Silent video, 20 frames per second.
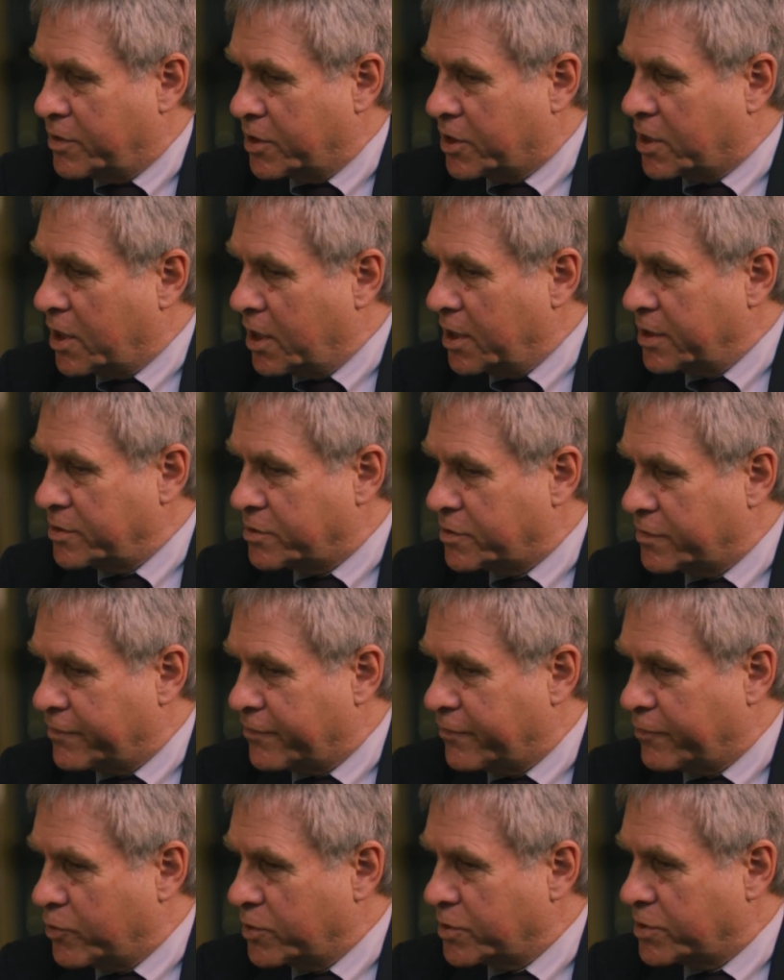kinds of
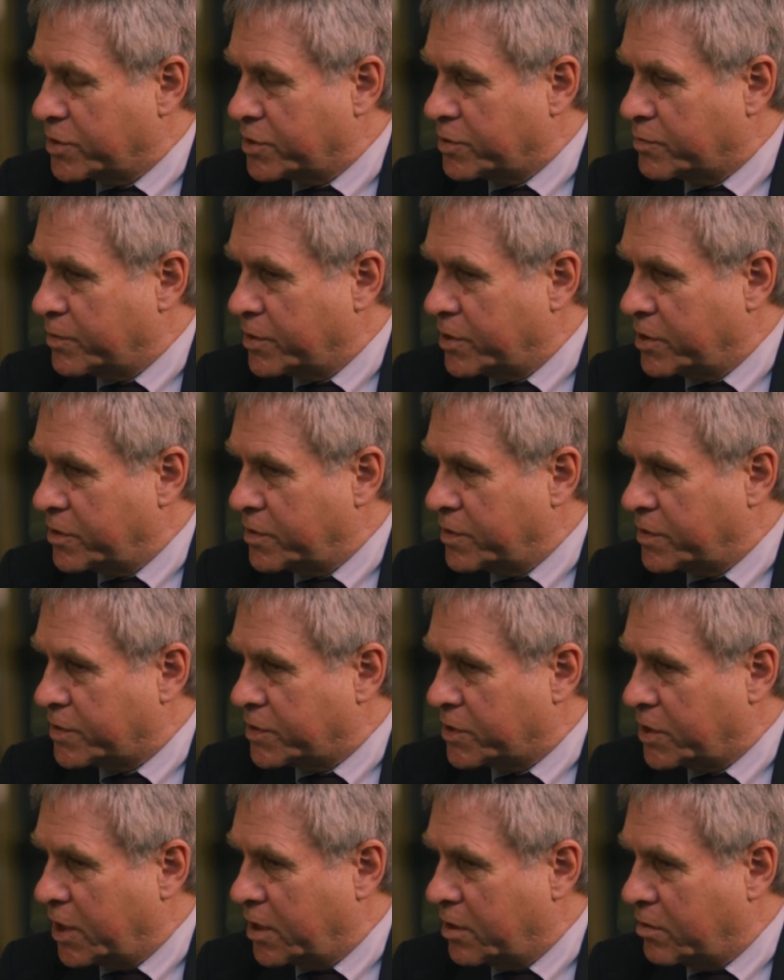forces within the
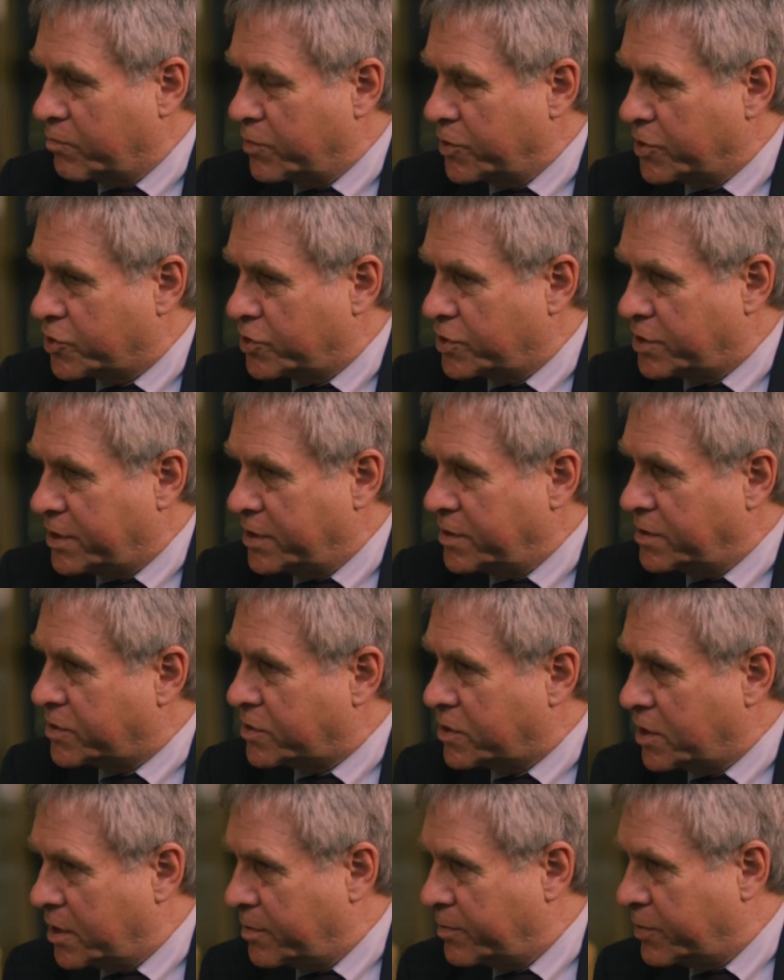state which
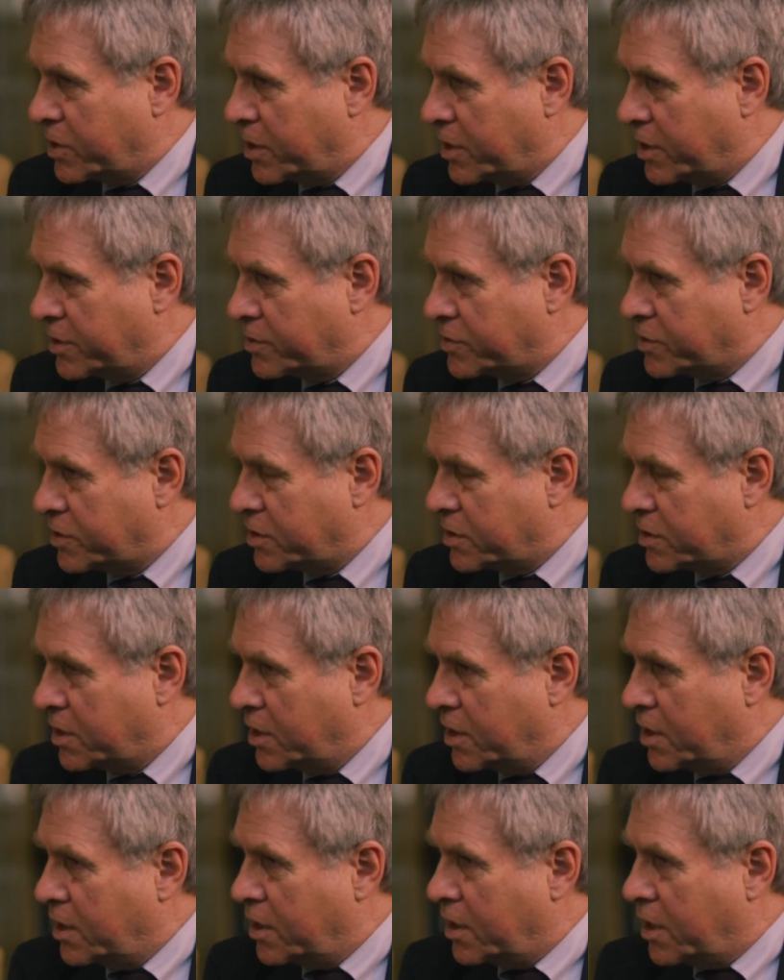destabilize it,
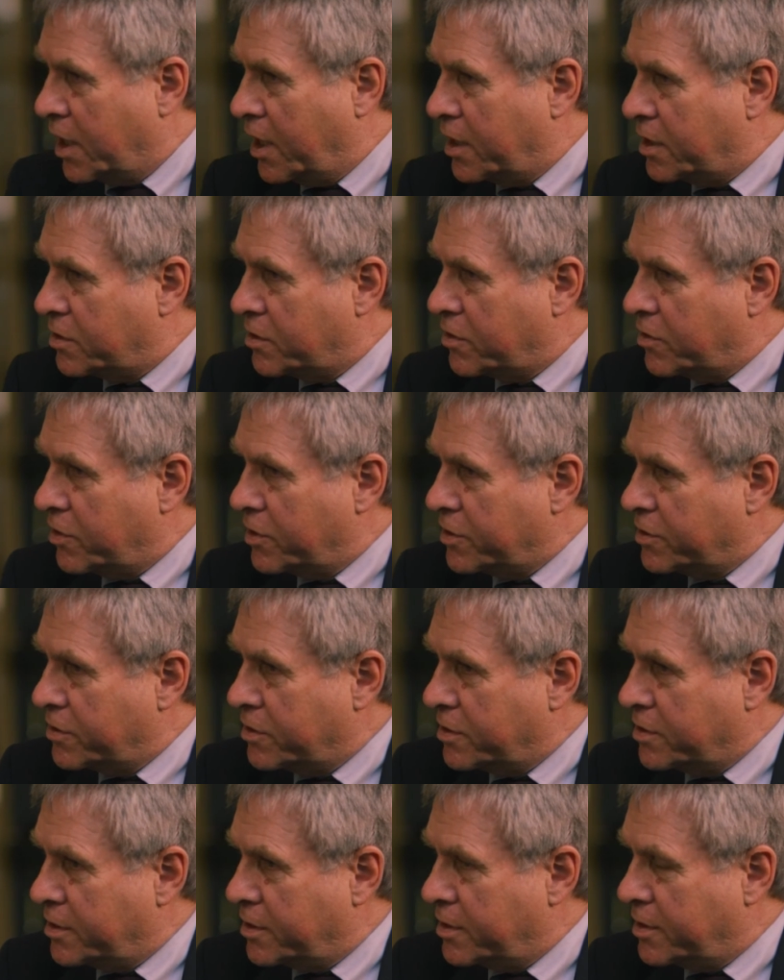and on
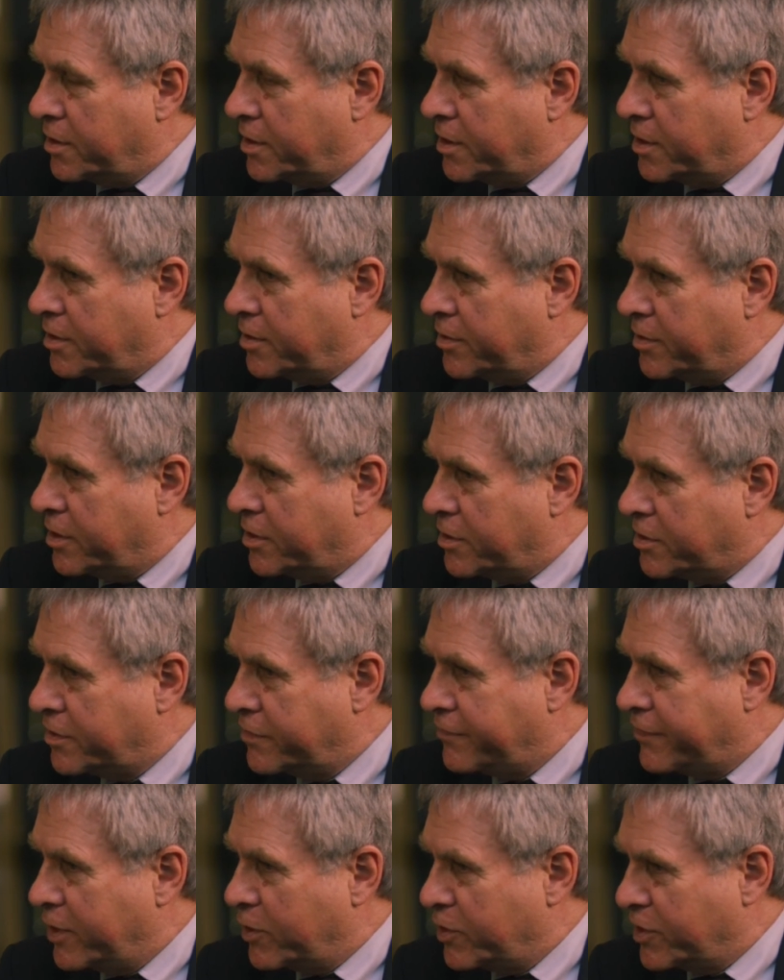the
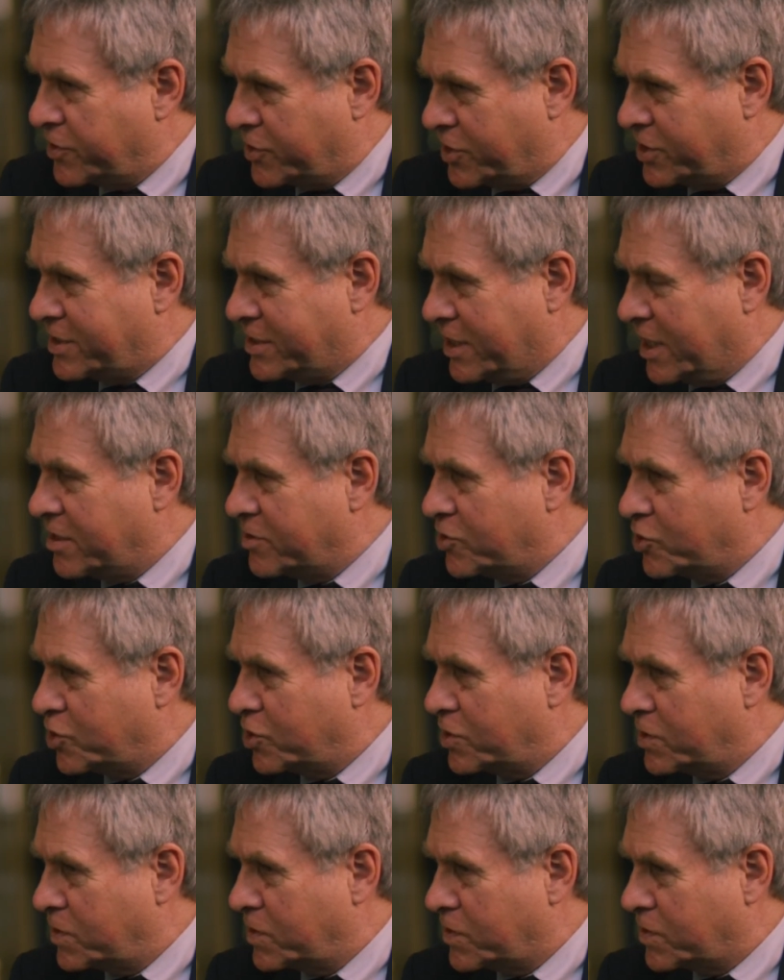various
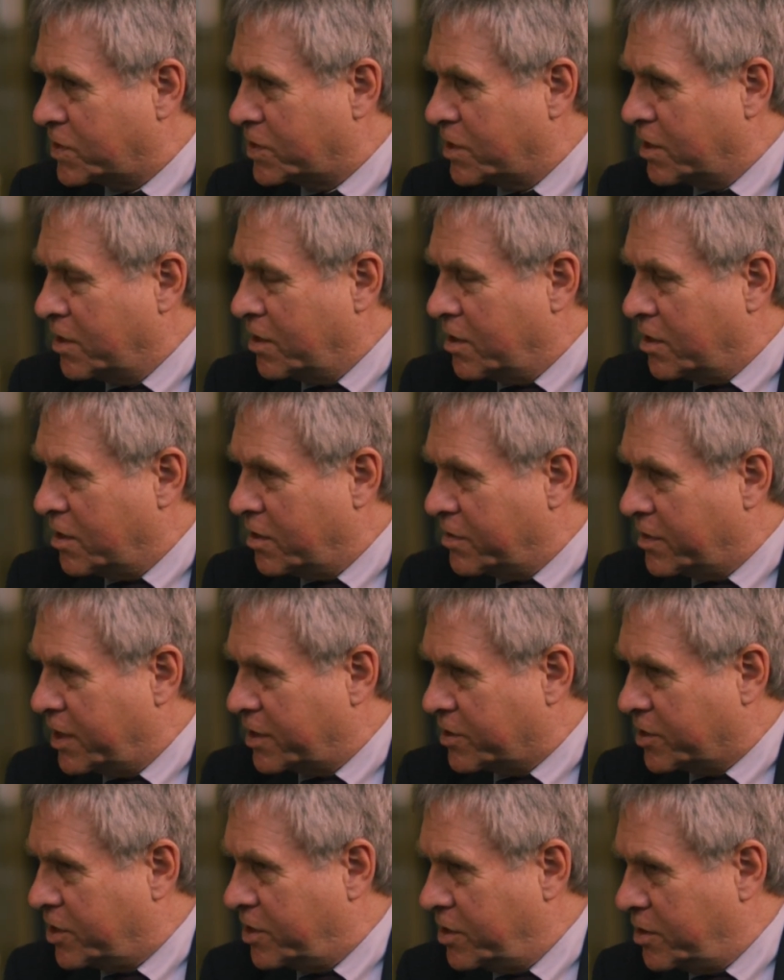tensions
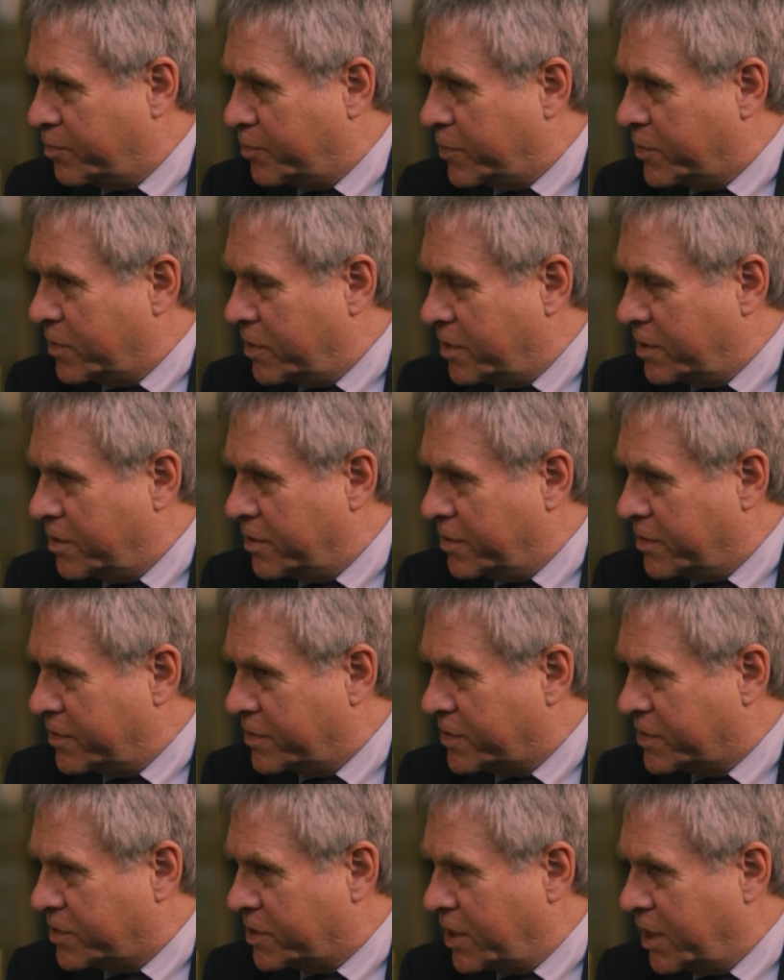that keep the
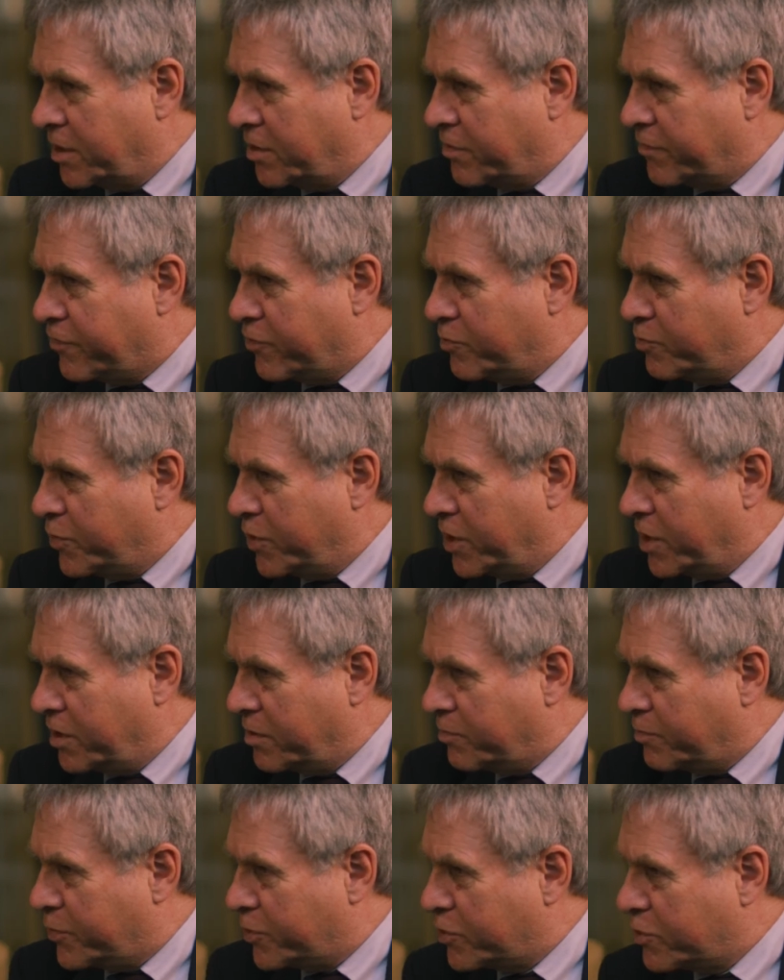state from
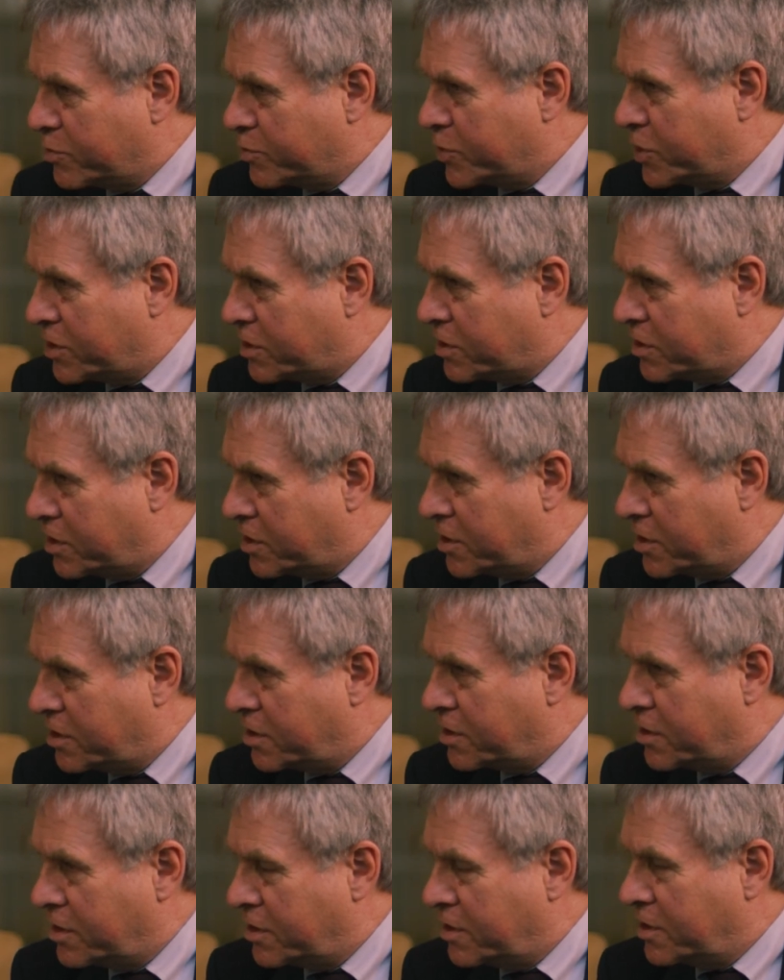being permanently
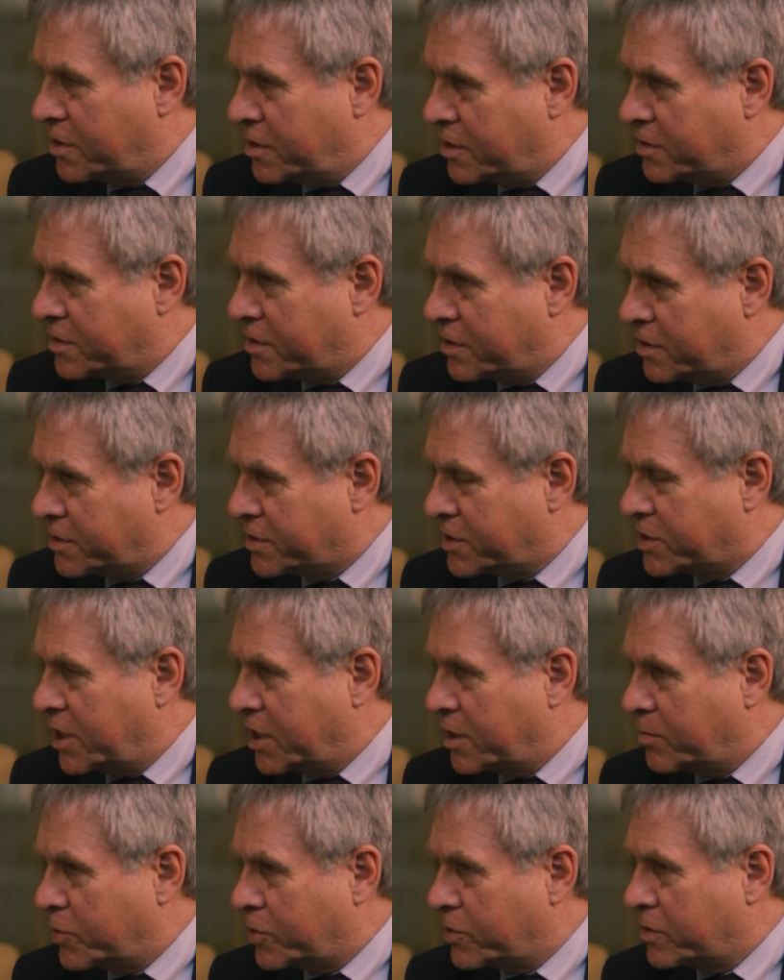
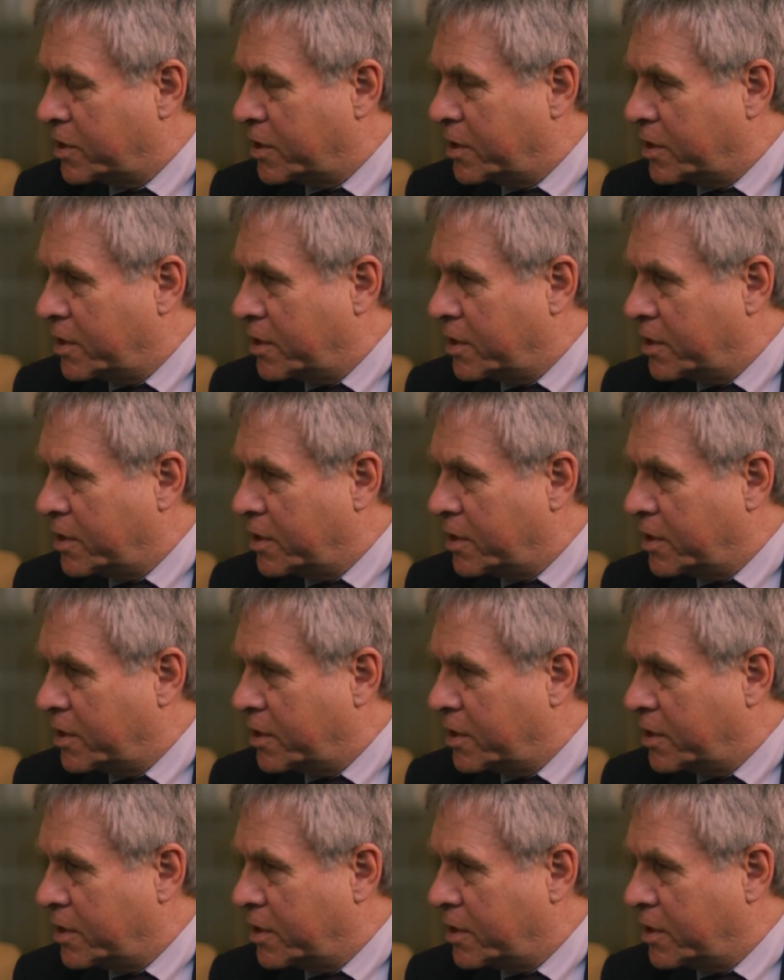stable.